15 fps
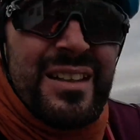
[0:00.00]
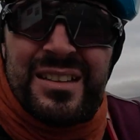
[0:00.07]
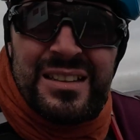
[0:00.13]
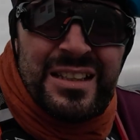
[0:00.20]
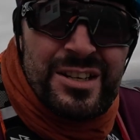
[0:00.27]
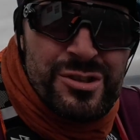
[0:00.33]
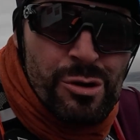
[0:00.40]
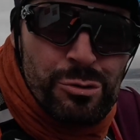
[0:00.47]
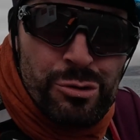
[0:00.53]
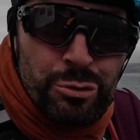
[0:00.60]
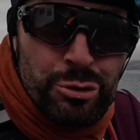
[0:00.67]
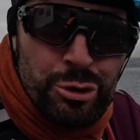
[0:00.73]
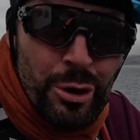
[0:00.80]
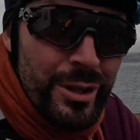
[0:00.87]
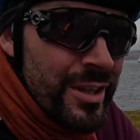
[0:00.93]
There is also
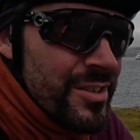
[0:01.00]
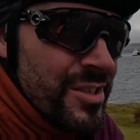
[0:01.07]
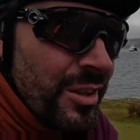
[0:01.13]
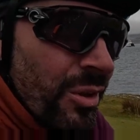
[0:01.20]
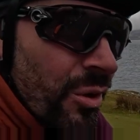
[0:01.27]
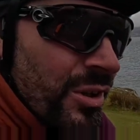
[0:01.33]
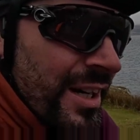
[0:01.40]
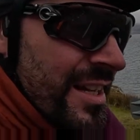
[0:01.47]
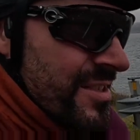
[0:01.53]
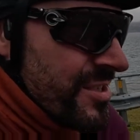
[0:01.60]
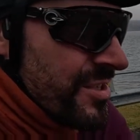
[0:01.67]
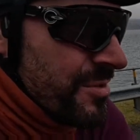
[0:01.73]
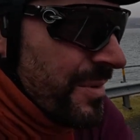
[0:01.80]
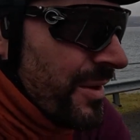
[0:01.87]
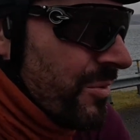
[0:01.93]
toilets in Loch Ranza
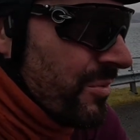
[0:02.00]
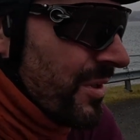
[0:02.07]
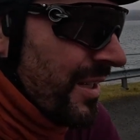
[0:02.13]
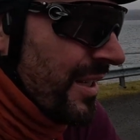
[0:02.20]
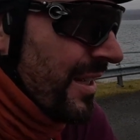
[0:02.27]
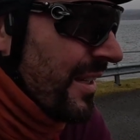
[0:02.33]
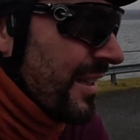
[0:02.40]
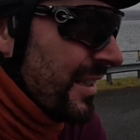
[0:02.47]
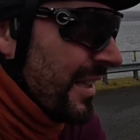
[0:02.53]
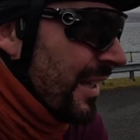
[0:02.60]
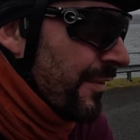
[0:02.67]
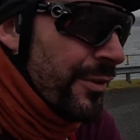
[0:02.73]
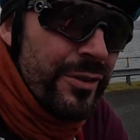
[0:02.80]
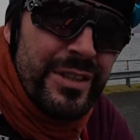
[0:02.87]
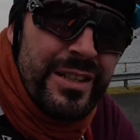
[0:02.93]
as well,
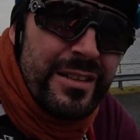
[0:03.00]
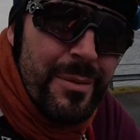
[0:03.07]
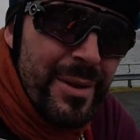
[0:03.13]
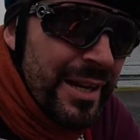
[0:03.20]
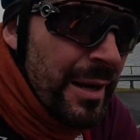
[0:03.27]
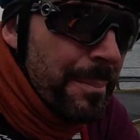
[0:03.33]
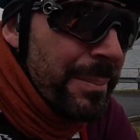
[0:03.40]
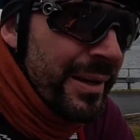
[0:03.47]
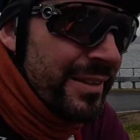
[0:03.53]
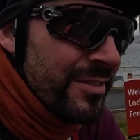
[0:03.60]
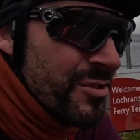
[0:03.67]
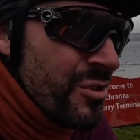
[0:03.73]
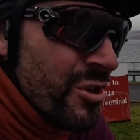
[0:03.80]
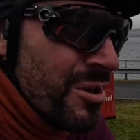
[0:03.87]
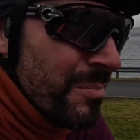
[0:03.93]
if you're needing to make a pit
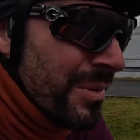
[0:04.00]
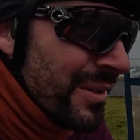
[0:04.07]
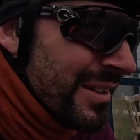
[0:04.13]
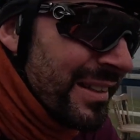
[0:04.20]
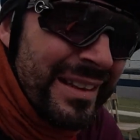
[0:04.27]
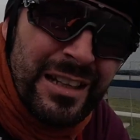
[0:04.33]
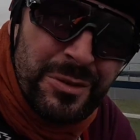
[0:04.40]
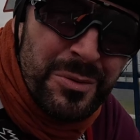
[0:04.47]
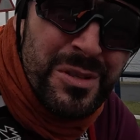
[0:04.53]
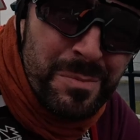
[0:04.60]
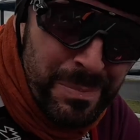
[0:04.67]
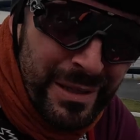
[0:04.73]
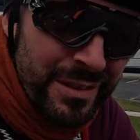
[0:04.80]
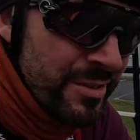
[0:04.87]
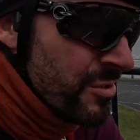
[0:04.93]
stop, and that was a
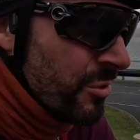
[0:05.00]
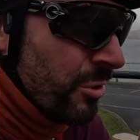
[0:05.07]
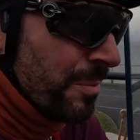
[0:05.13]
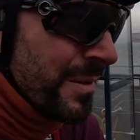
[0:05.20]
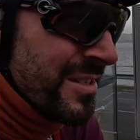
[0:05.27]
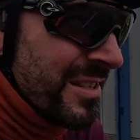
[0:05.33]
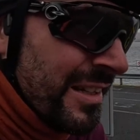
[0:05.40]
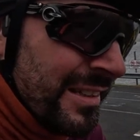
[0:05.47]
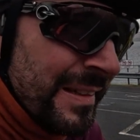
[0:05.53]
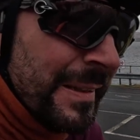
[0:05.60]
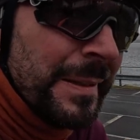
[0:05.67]
pit stop I said.